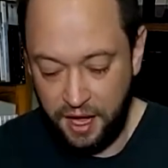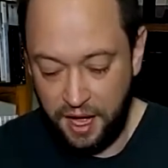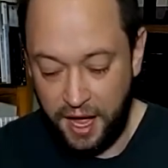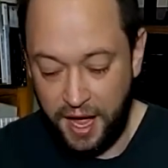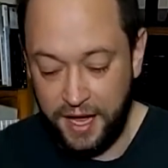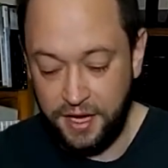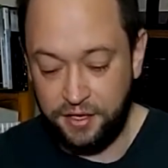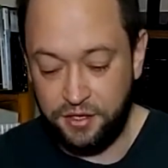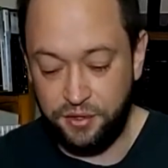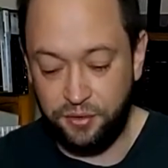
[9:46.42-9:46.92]

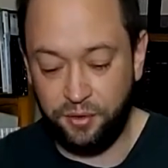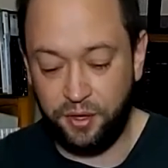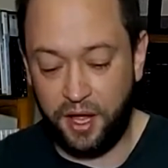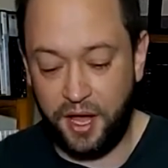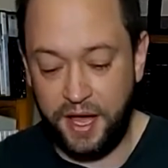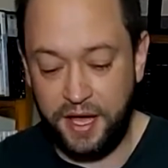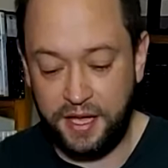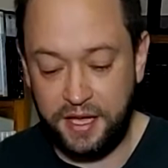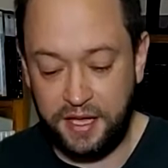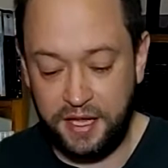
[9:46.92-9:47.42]
I do
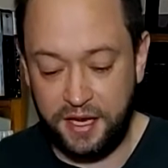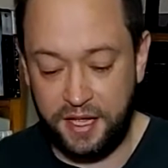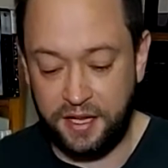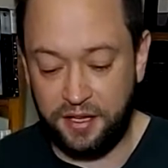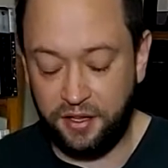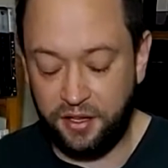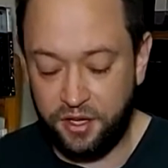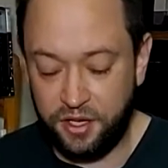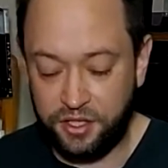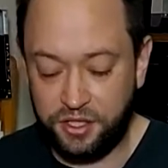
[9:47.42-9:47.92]
like it. It
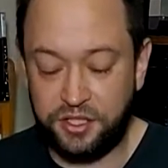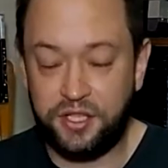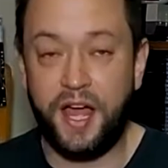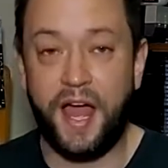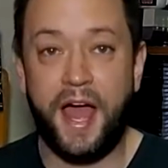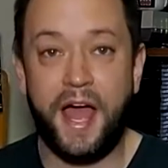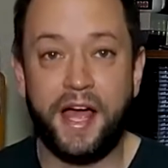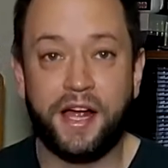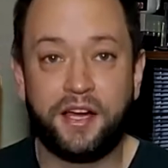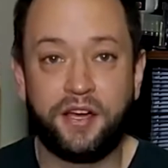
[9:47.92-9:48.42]
looks
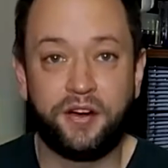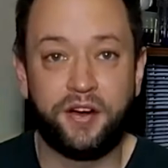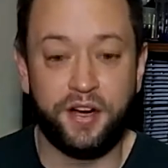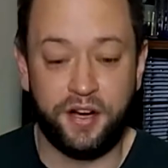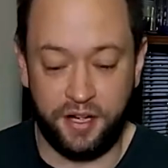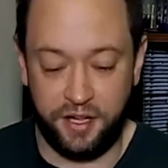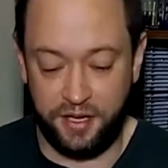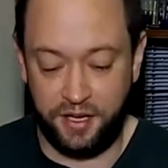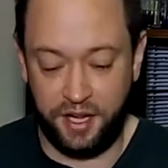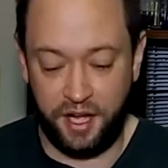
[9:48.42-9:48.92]

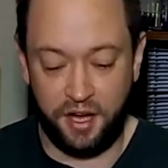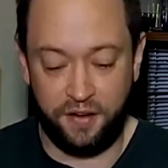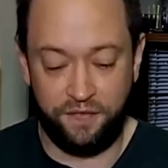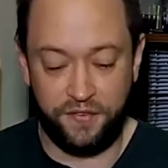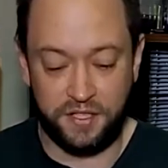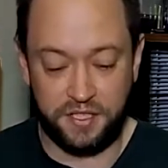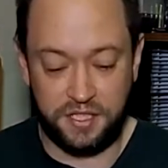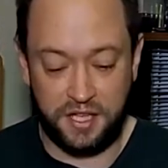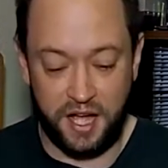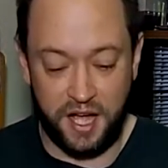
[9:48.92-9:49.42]
accurate
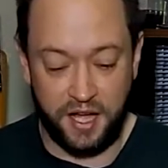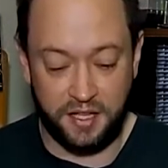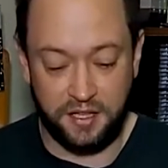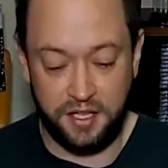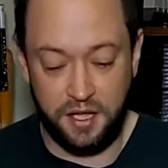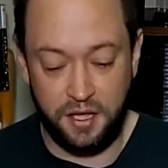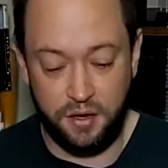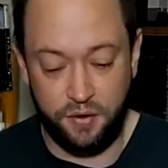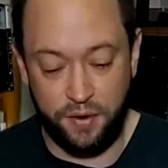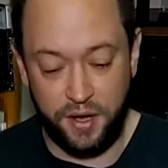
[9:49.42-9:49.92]
enough. It's got
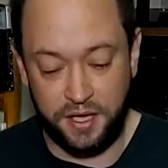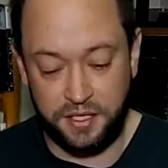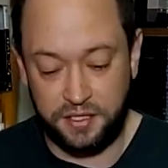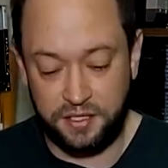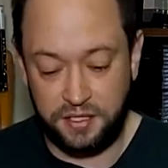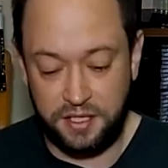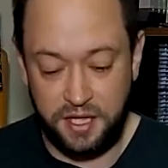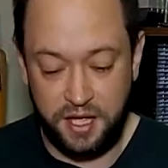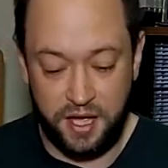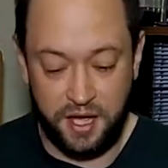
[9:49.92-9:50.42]
the
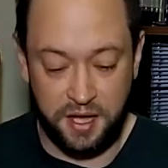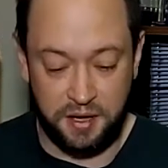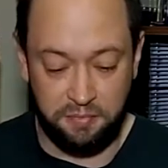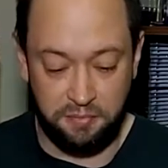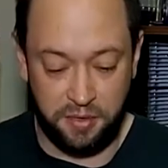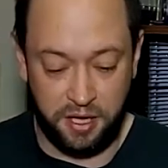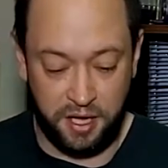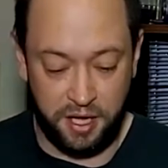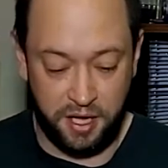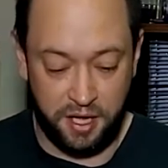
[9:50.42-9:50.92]

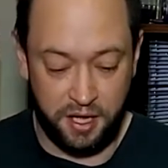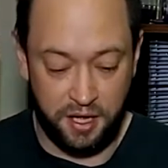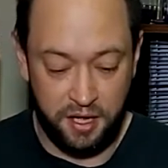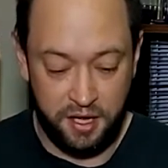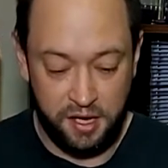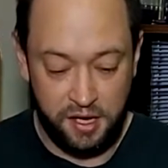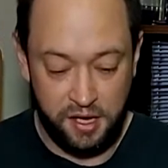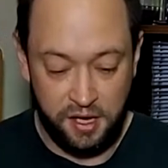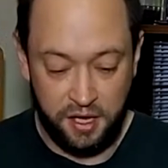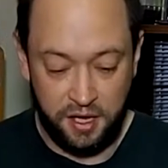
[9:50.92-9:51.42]
USCM
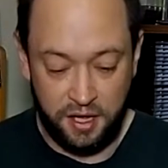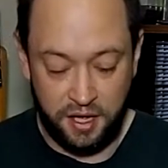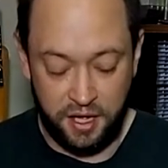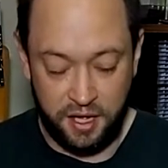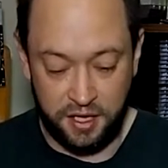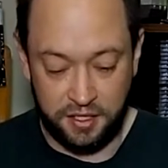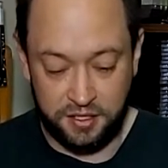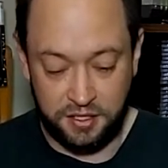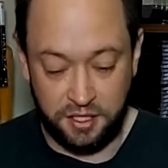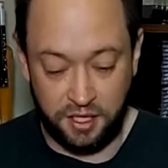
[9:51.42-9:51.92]

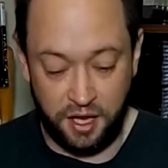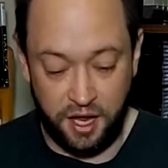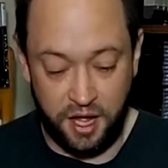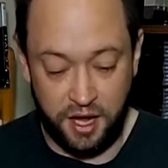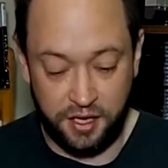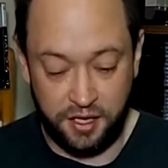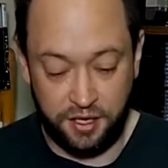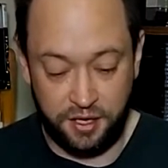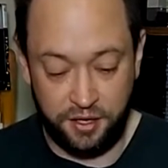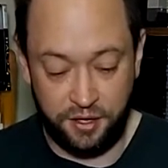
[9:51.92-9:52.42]

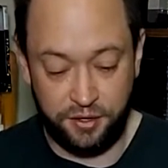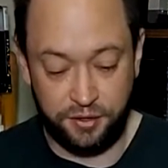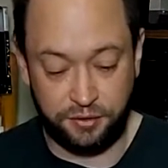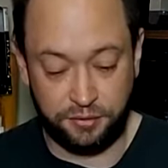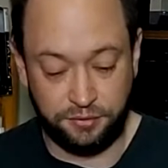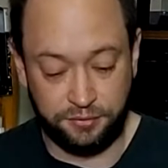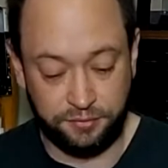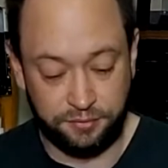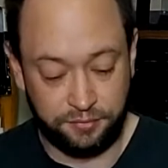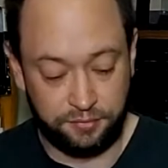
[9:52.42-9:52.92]

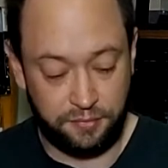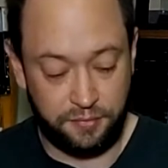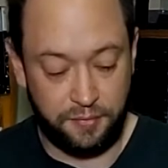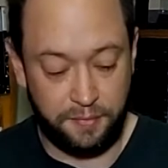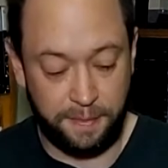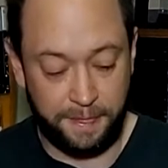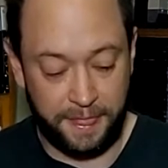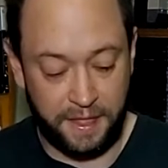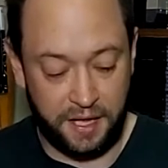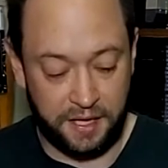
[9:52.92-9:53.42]
Sulaco
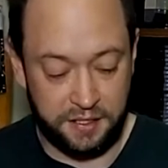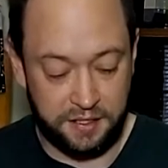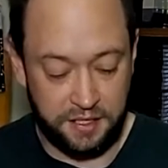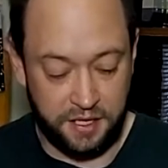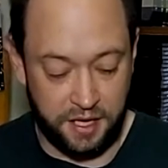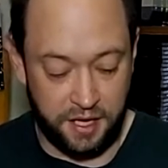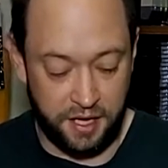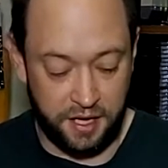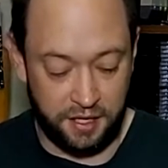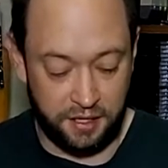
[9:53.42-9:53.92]

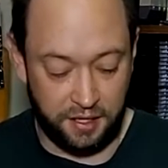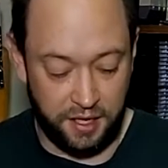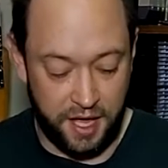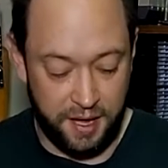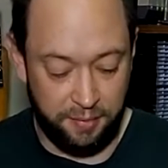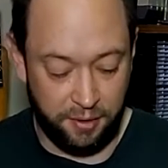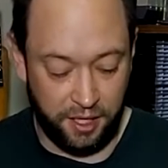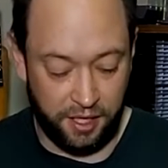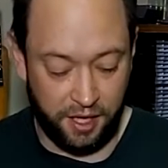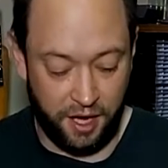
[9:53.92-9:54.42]

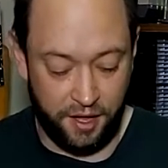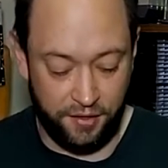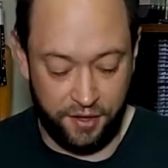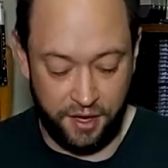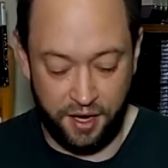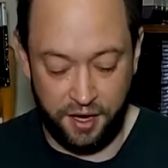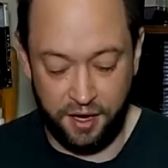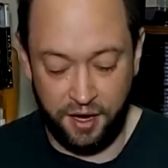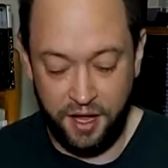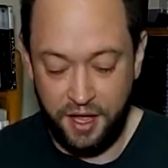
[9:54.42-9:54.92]
labeling on
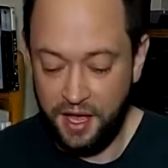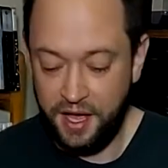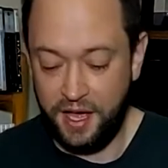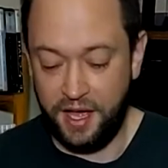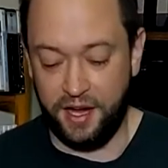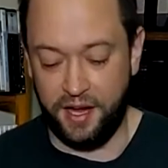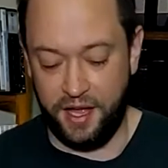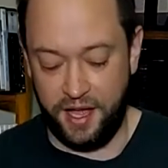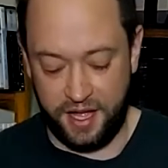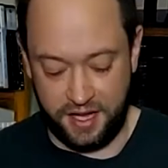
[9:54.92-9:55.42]
there,
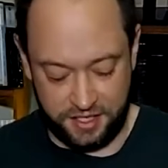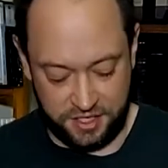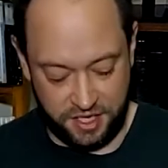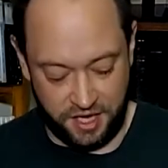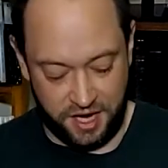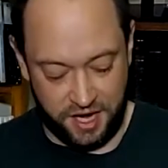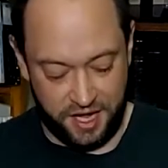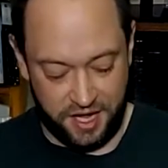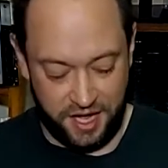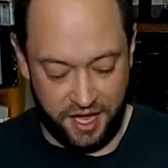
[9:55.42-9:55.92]
an
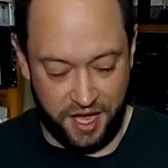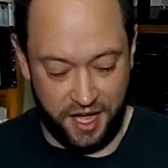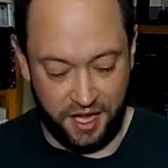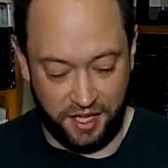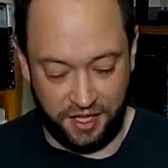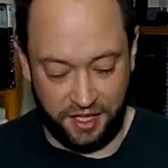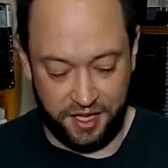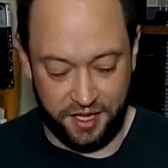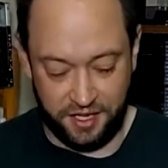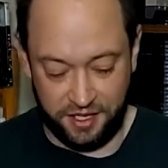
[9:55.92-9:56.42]

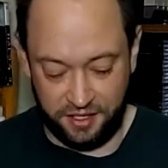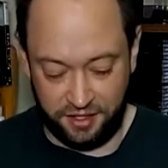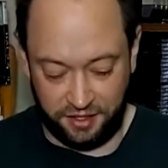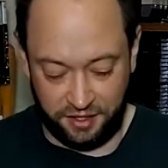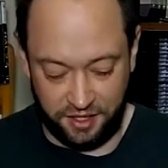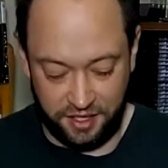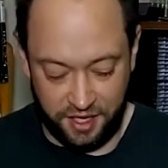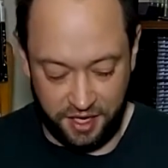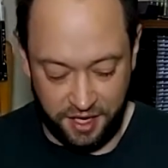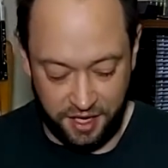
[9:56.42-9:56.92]

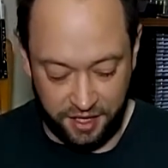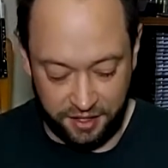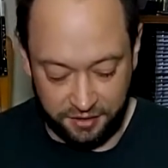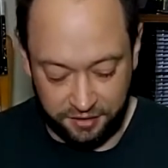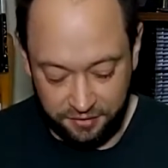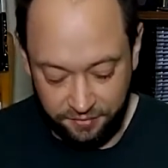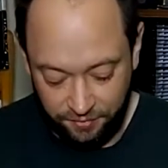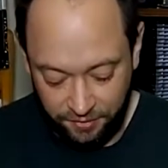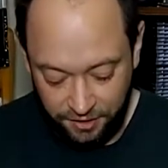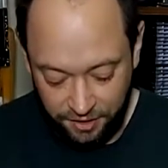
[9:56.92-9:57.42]
anti-alien
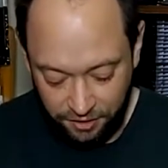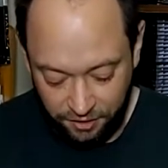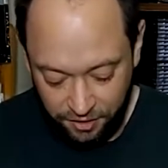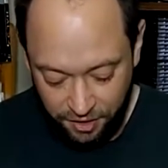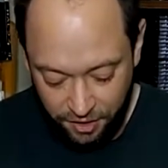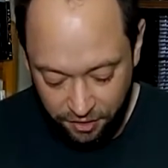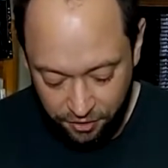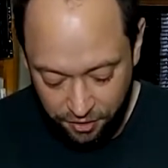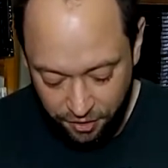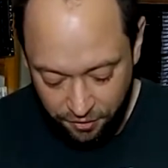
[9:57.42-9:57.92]
little
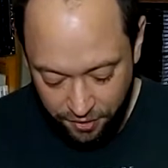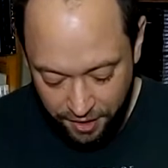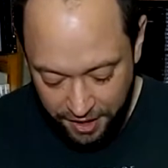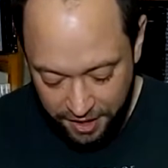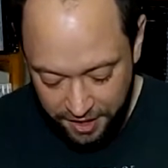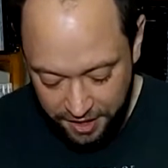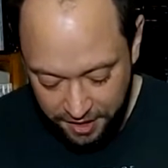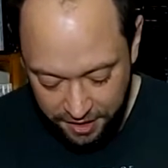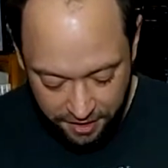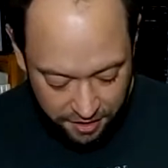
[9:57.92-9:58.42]
logo
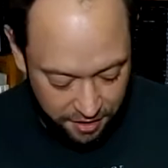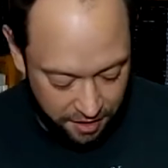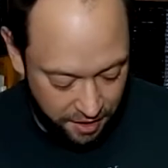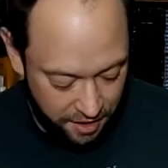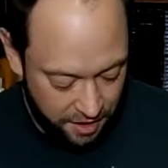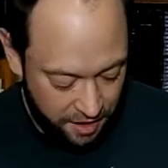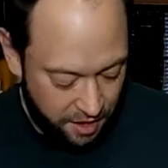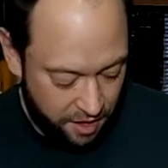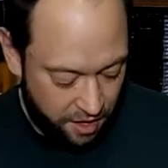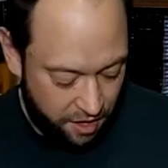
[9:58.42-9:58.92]
right
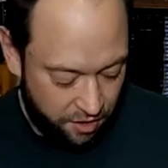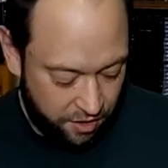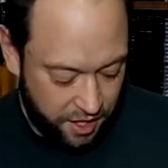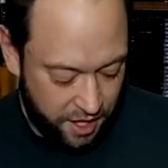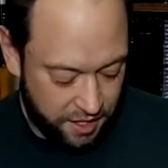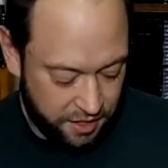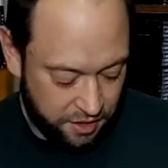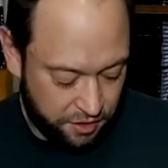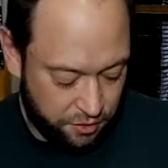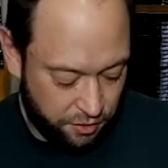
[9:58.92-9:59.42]
here, all
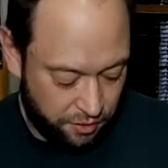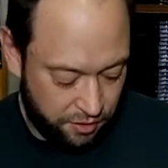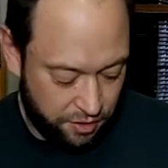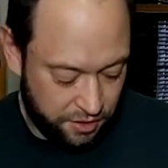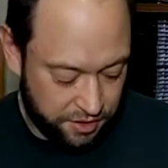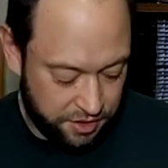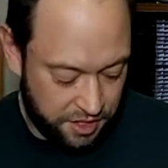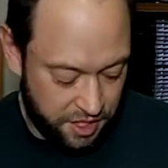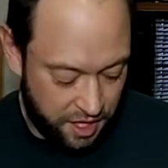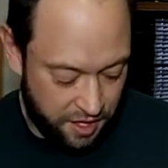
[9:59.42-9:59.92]
kinds of cool
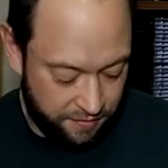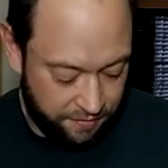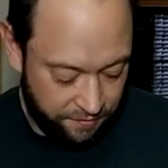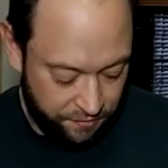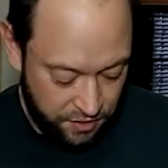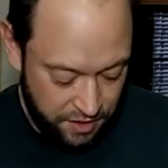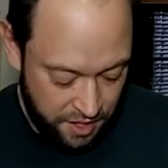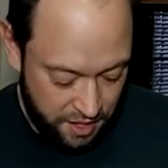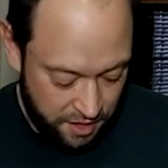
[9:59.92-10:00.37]
little stuff.